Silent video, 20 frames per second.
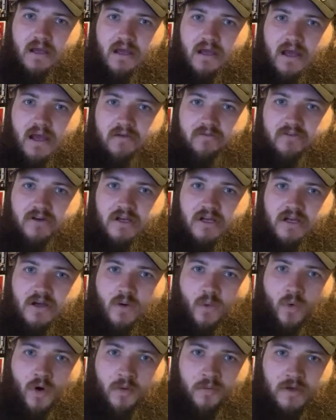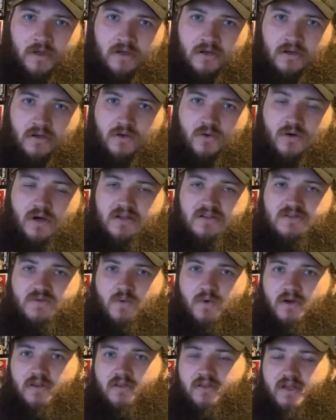Every woman who has
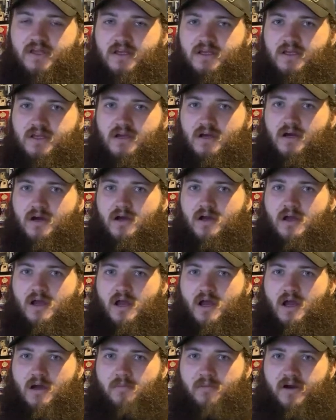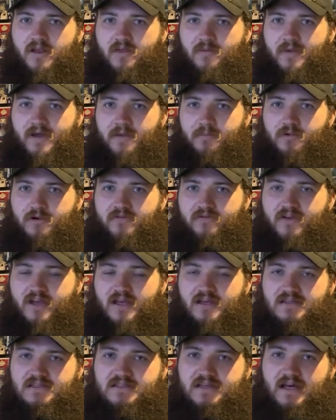won the Money in the Bank
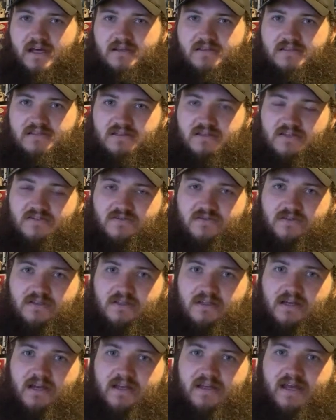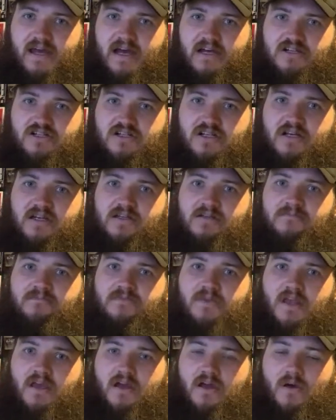briefcase has successfully cashed in,
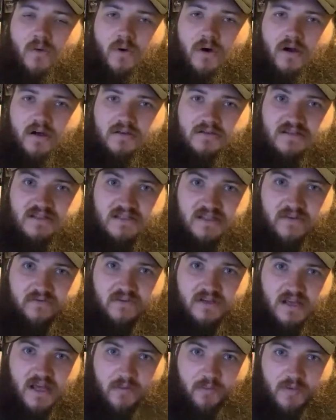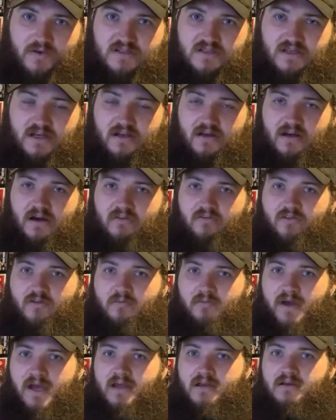whereas 78% of the
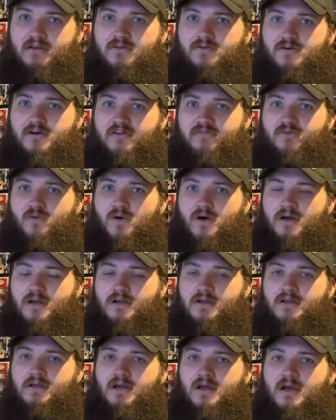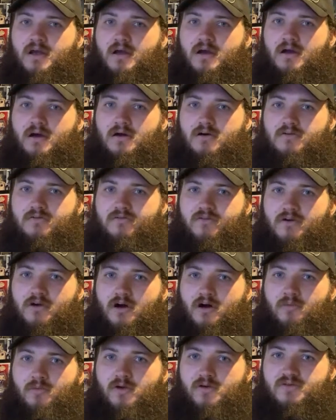men who have won over
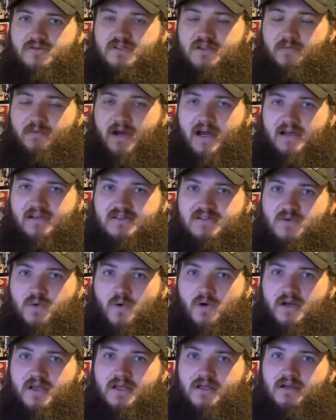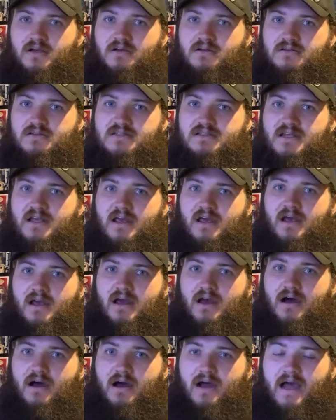almost the past 20 years
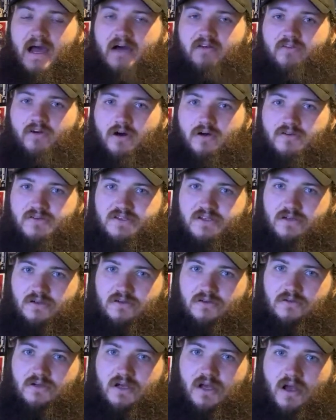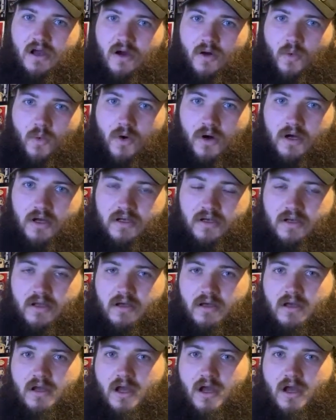have also won